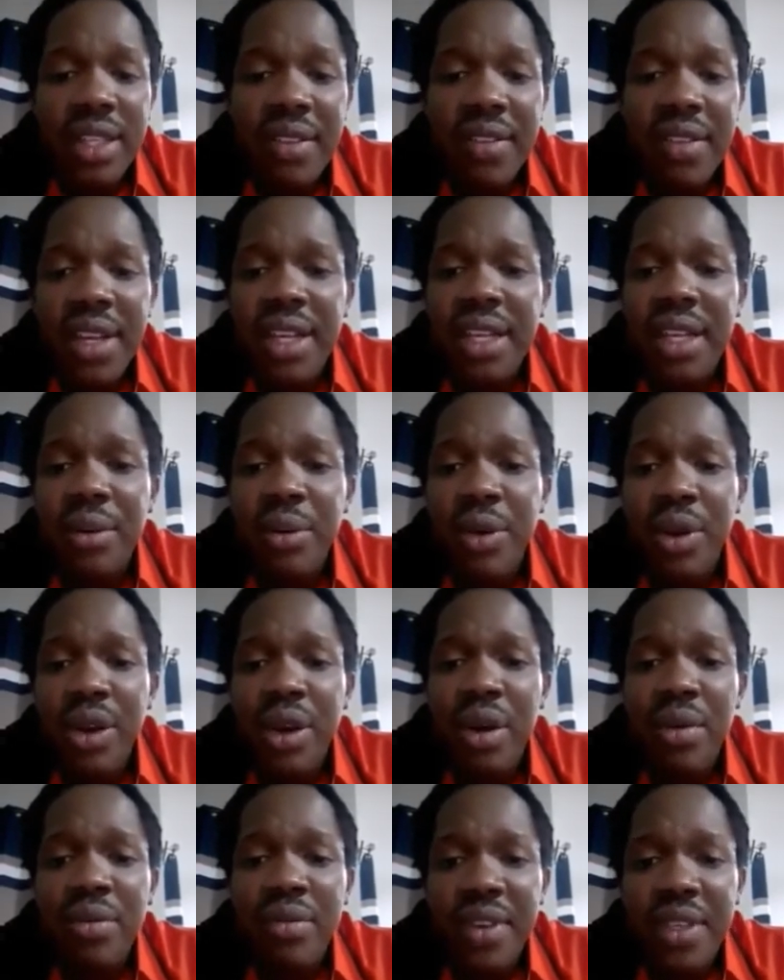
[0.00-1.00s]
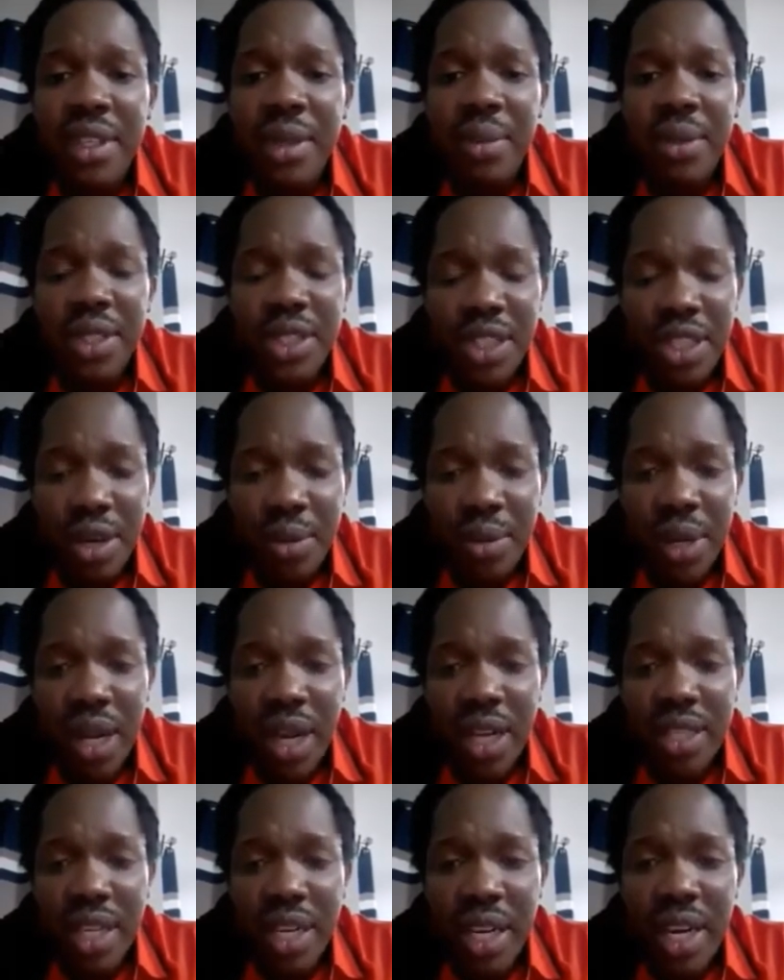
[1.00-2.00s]
Others have to get a more comfortable chair
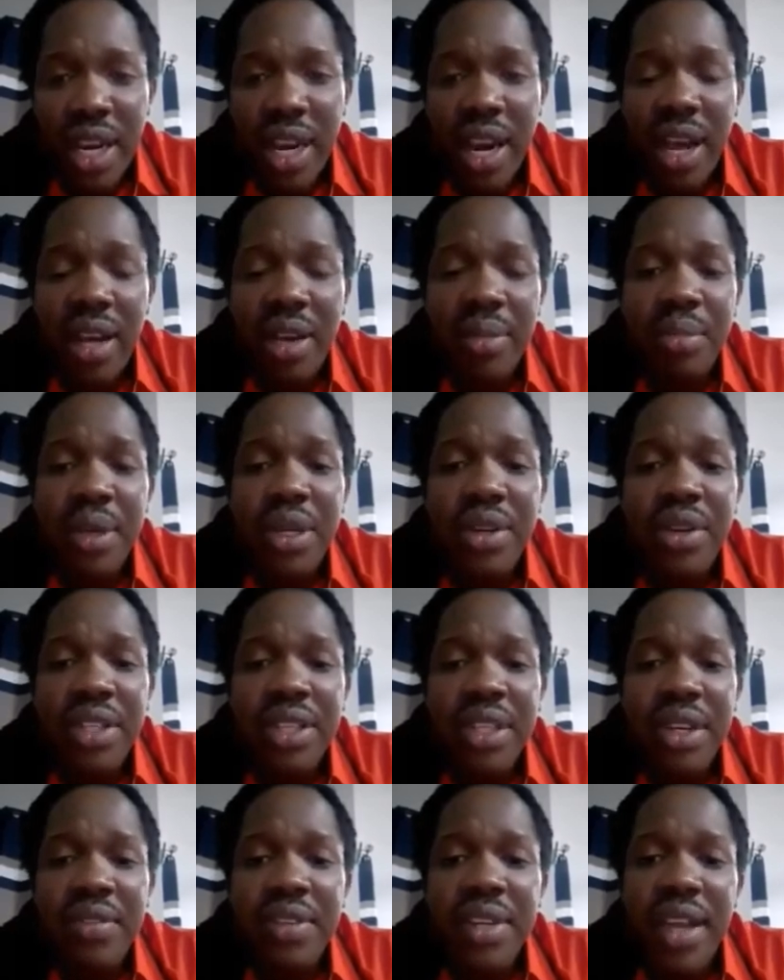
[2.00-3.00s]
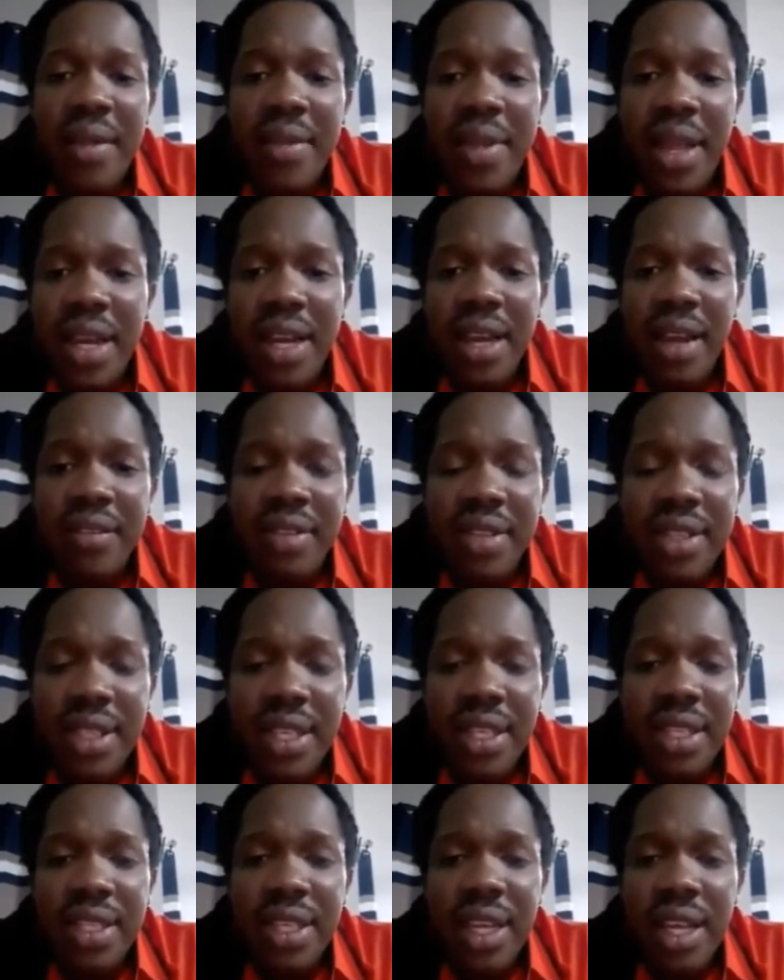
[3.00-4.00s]
because of the long periods of time that they have
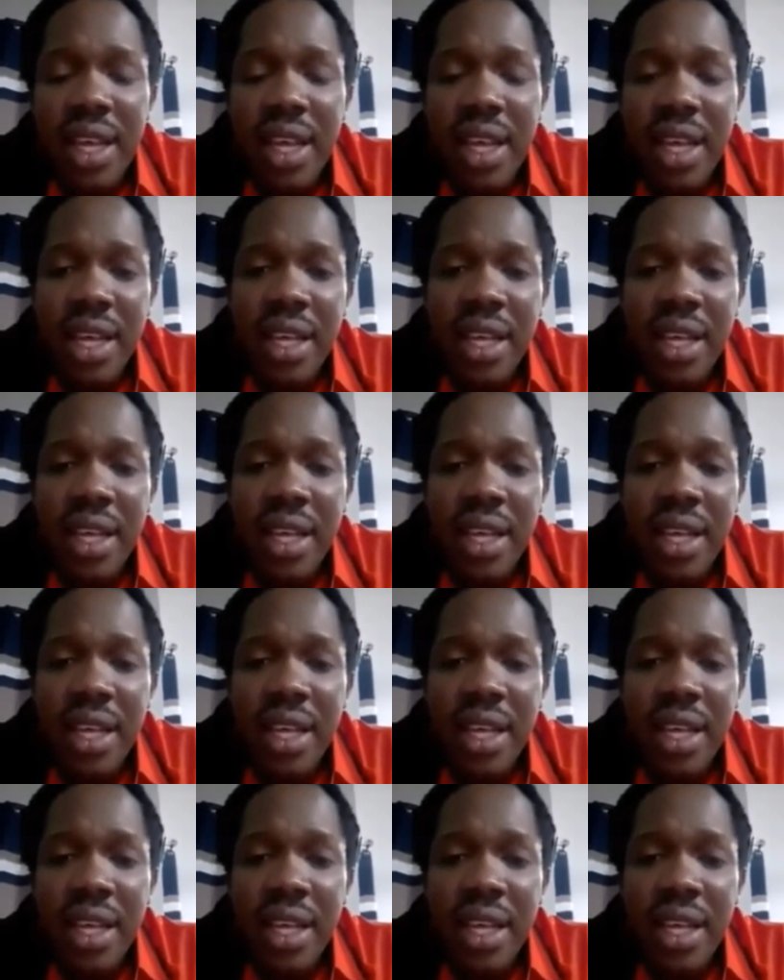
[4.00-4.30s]
to sit